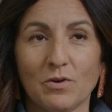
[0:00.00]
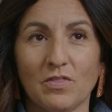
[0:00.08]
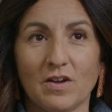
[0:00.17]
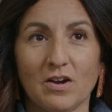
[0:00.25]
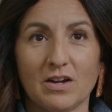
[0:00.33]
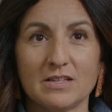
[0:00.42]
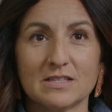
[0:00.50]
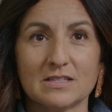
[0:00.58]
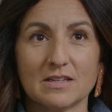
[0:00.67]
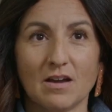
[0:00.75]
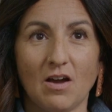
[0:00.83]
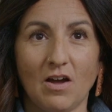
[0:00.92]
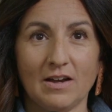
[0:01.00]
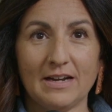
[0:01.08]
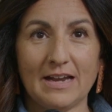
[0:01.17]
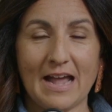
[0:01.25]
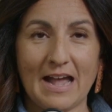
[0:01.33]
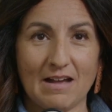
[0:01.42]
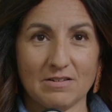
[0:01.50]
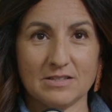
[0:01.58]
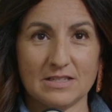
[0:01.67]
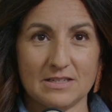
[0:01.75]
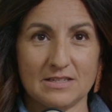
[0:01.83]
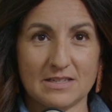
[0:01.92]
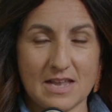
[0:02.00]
there is haunted houses